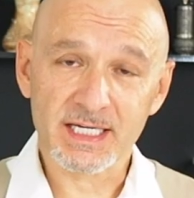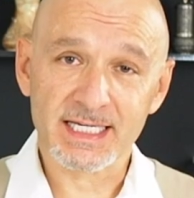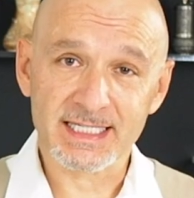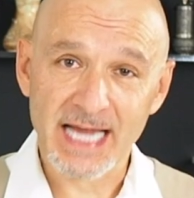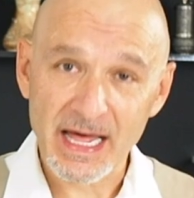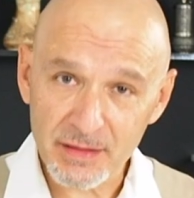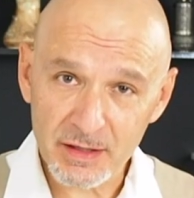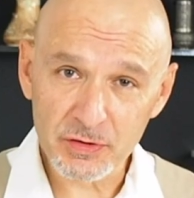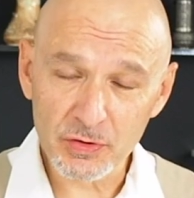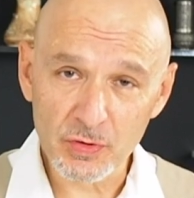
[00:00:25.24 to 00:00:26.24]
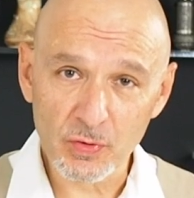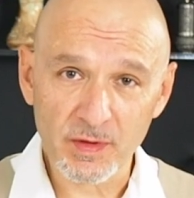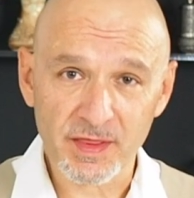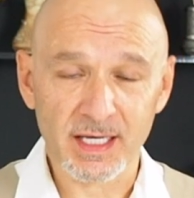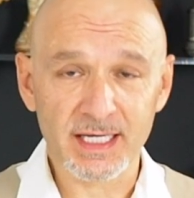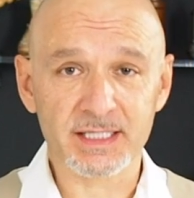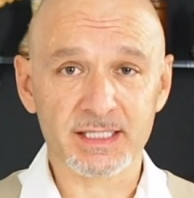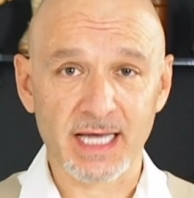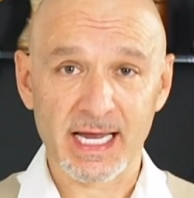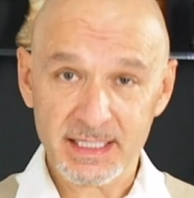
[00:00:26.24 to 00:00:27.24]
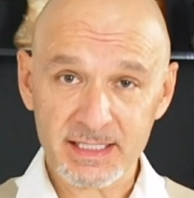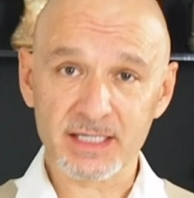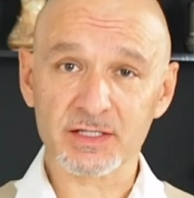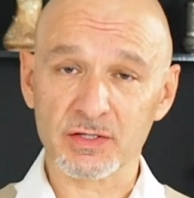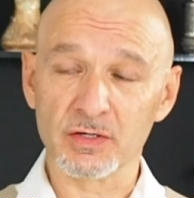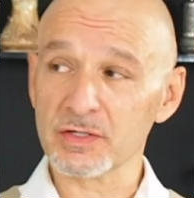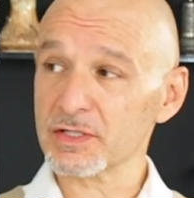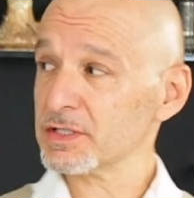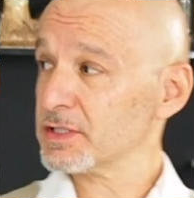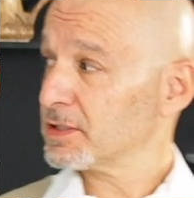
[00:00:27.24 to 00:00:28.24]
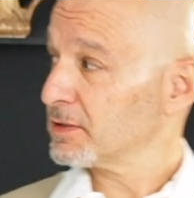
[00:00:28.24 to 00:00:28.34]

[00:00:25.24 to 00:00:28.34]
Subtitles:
has nothing to do with its ancestors,